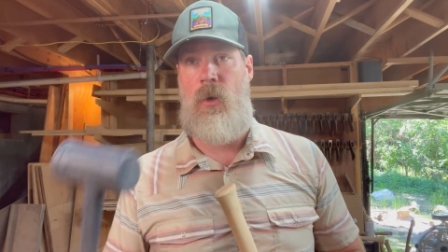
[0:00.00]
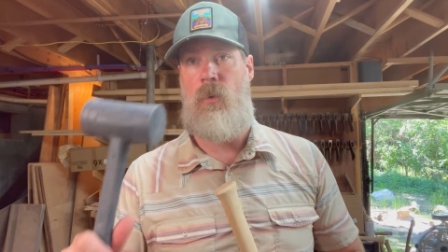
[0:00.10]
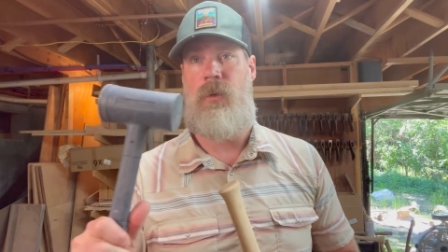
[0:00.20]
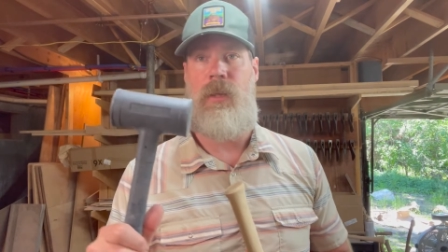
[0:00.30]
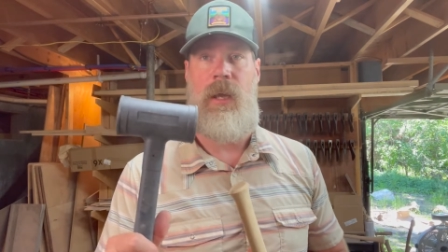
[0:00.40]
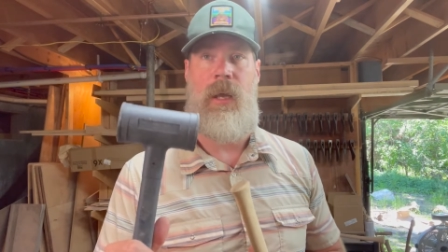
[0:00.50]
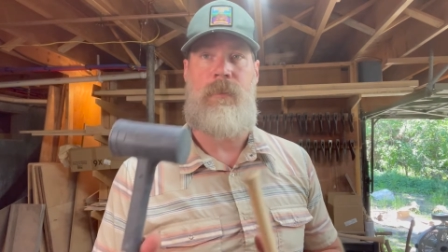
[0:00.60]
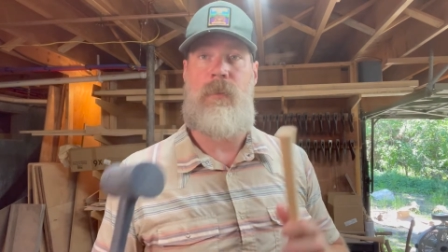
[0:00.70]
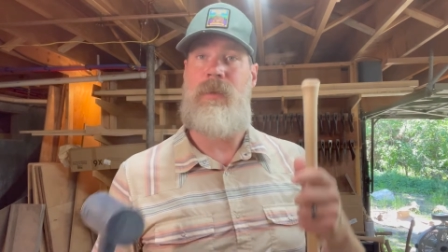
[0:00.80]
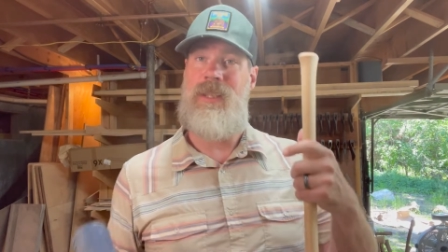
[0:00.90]
with a
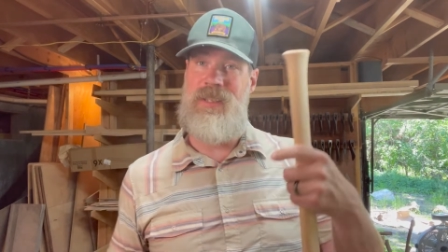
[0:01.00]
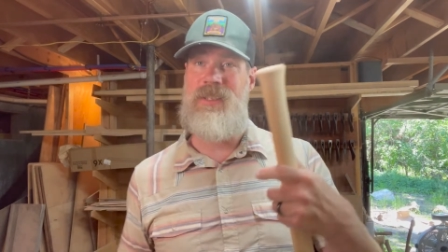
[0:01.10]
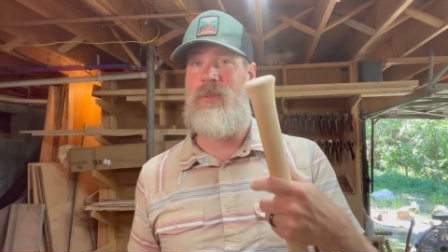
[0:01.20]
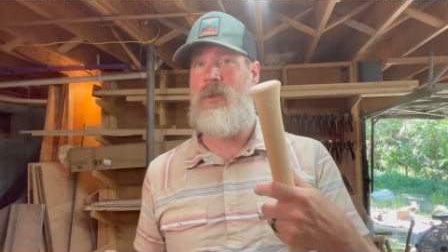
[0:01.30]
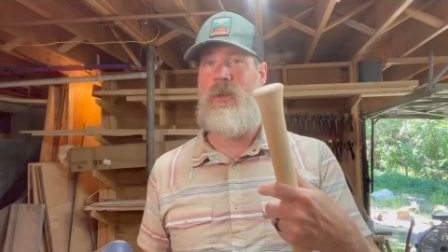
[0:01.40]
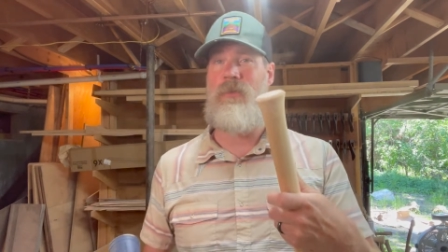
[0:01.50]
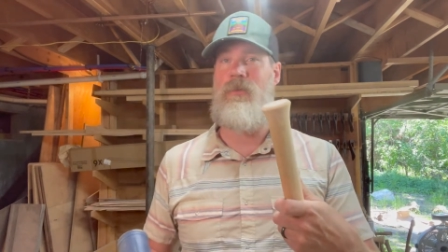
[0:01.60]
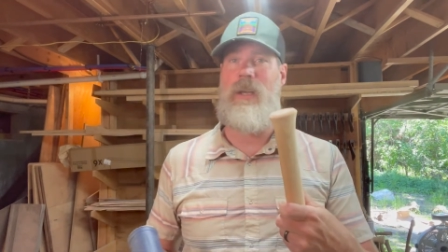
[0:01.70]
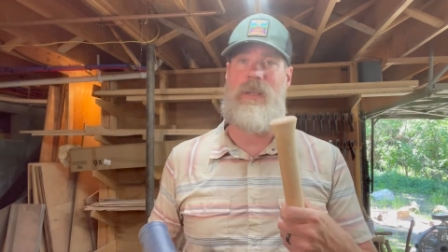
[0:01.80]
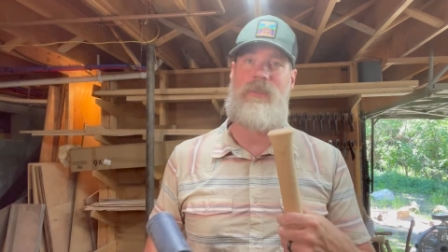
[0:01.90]
hammer. But this is a good
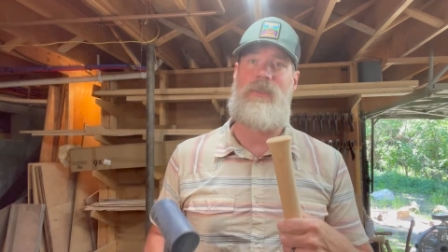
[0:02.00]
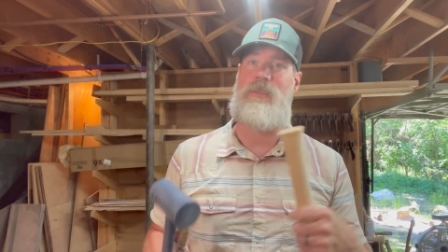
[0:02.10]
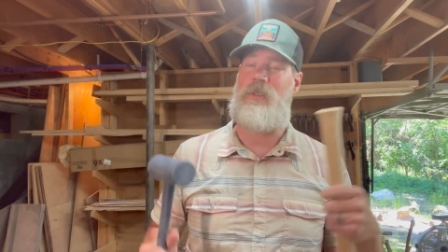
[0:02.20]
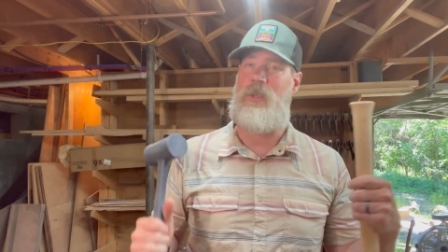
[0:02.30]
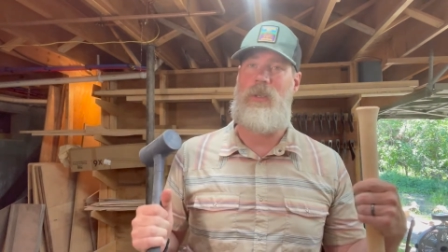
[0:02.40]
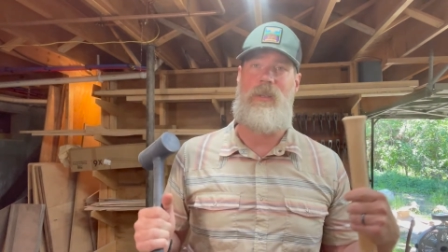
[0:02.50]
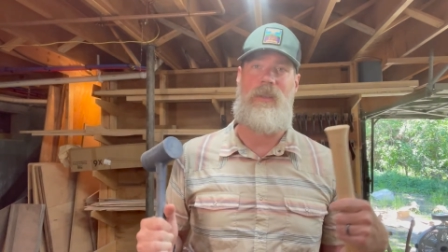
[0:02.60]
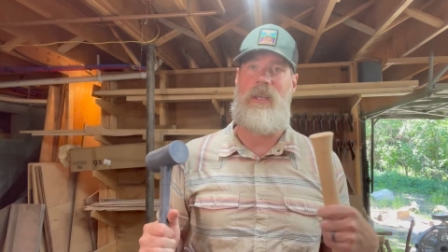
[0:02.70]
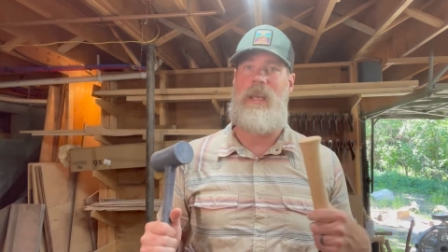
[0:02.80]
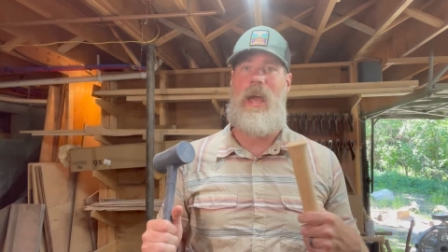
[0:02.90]
fix. It's a good
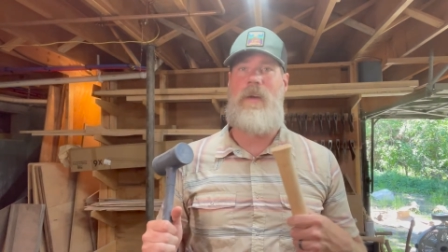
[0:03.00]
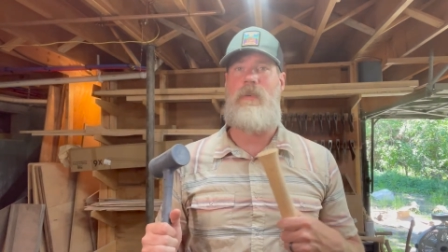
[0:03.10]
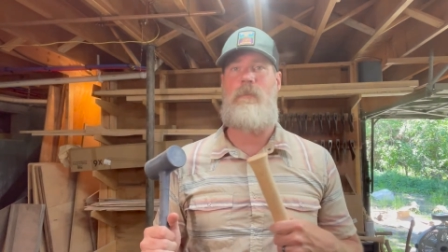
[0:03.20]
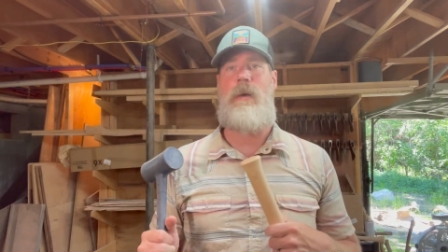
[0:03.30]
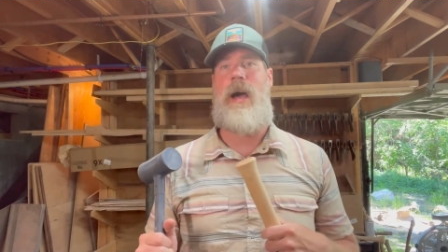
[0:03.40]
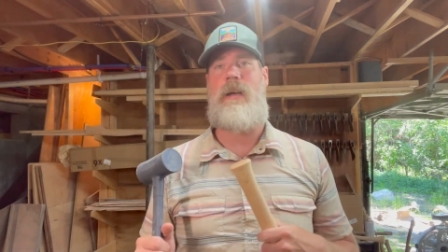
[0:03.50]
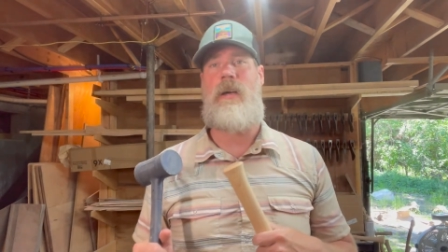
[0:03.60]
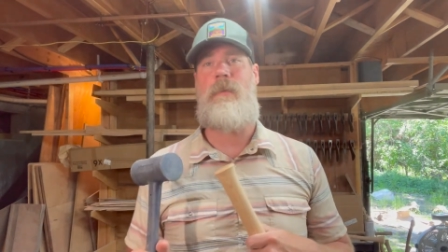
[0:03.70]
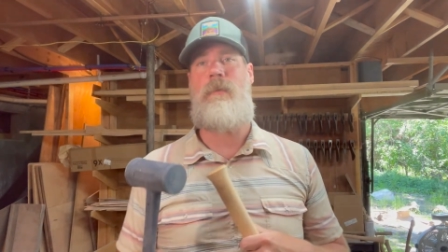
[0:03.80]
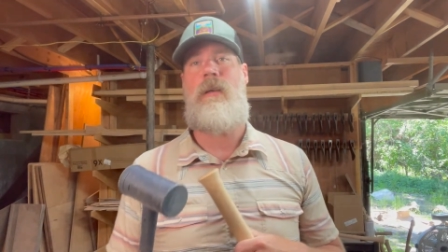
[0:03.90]
thing to have on
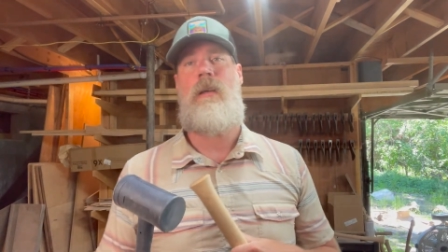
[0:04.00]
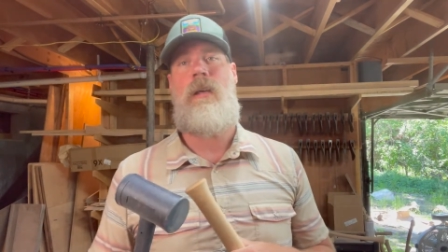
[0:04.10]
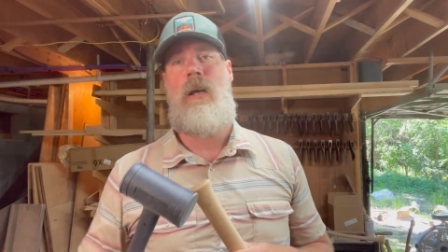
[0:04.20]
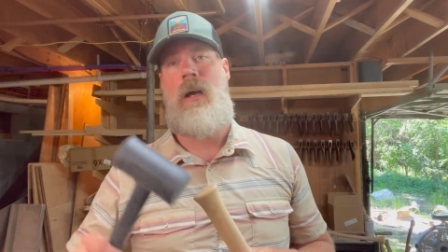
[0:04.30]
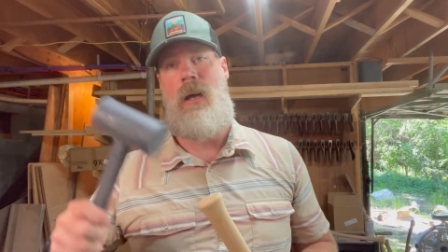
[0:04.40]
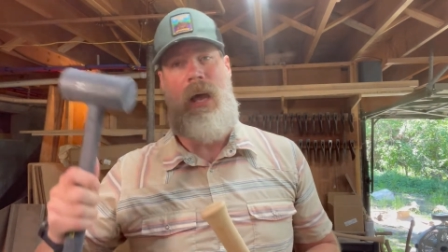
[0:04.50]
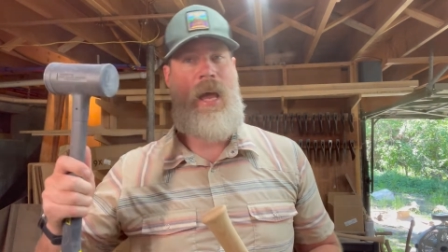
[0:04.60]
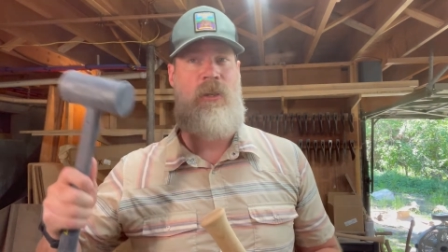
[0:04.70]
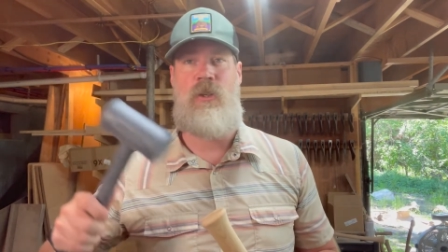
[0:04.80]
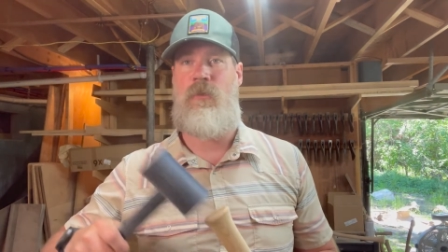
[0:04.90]
backup. Uh,
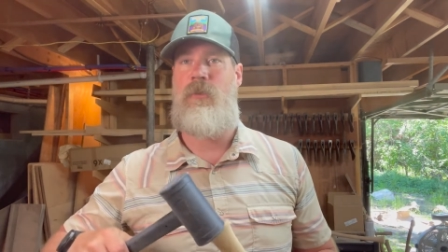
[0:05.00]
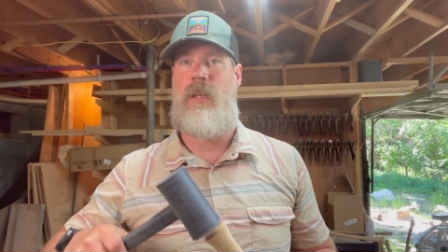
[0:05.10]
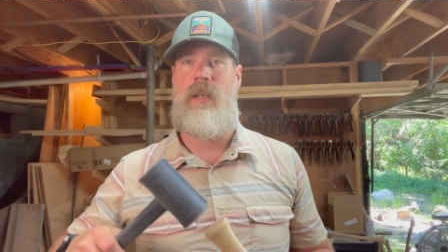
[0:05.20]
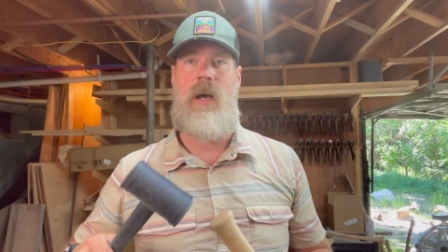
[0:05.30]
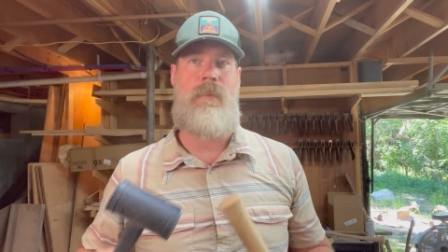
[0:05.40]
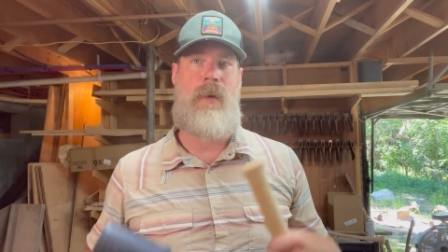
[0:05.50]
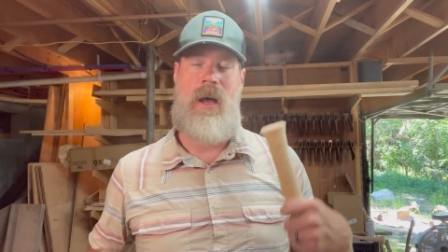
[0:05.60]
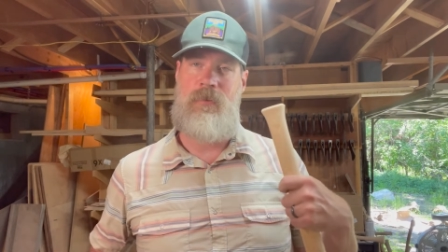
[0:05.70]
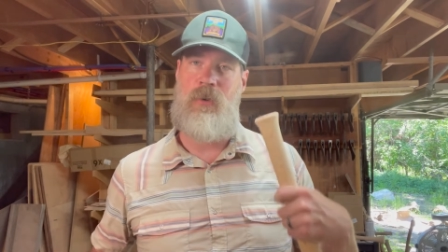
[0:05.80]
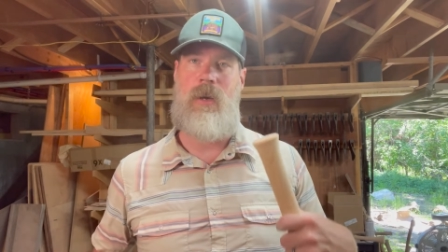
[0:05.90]
as you're fitting up,
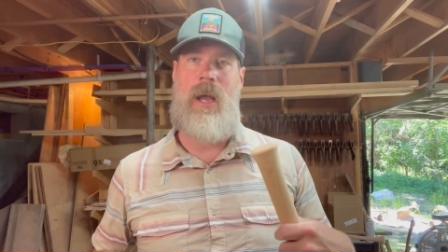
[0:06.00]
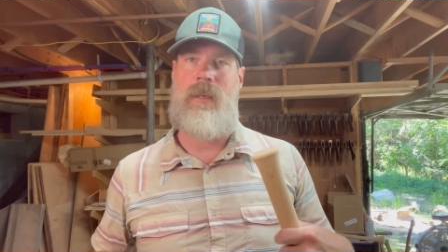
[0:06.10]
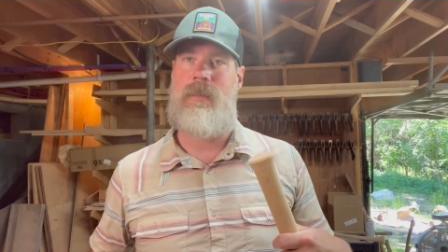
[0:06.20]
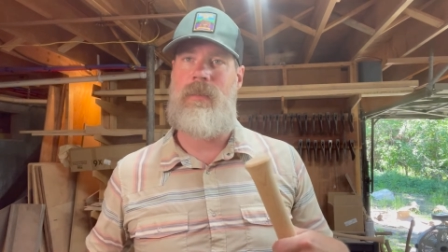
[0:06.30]
I've cracked